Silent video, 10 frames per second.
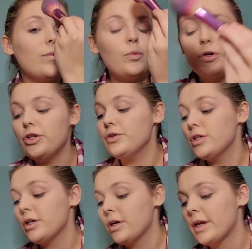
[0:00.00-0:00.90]
when
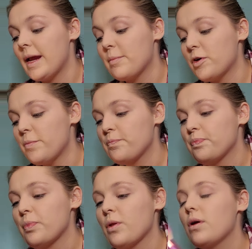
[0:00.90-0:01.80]
using a camera.
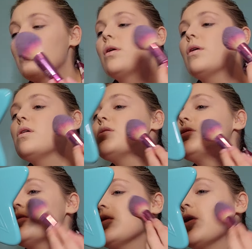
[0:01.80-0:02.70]

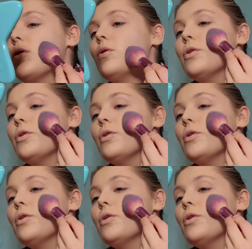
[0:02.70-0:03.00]
So